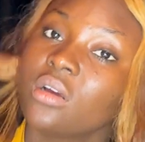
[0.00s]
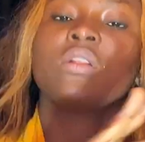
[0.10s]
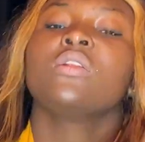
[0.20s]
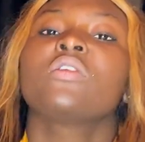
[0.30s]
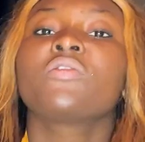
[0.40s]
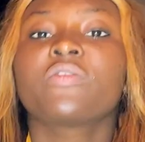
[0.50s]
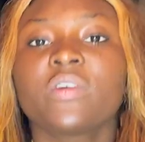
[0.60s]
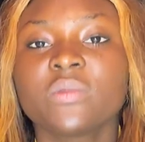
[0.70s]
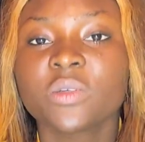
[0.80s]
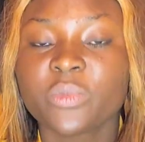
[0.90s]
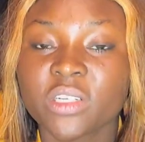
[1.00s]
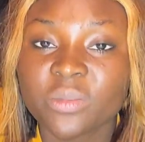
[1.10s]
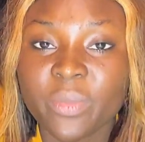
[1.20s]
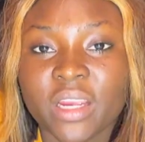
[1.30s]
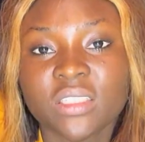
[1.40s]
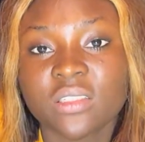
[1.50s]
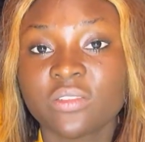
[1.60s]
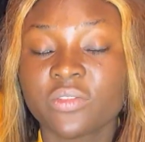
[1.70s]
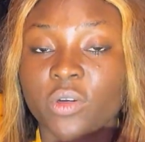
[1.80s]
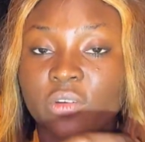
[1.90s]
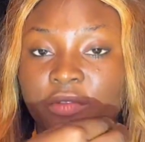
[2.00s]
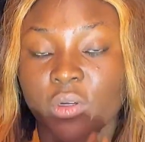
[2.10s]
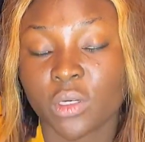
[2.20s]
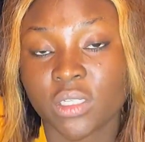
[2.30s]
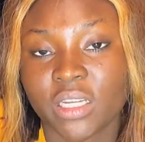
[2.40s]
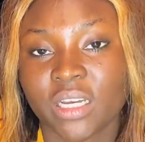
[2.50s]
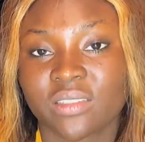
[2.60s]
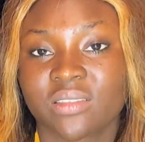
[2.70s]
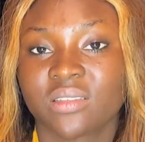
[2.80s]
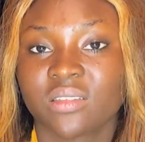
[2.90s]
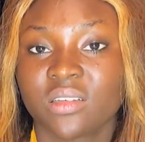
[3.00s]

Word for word: look from the perspective of others